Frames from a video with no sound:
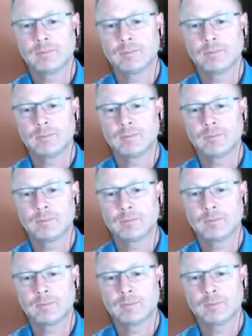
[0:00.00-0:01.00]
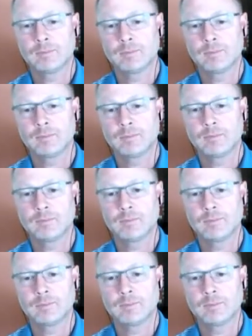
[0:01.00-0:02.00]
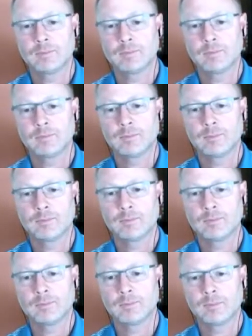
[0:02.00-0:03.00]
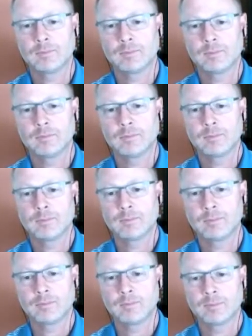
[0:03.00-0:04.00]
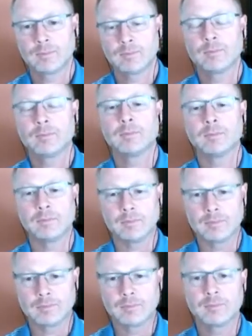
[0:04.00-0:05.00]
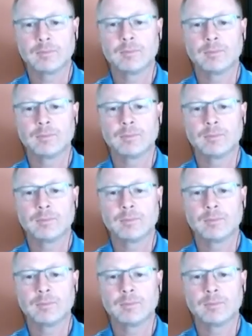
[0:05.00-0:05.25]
This person isn't speaking.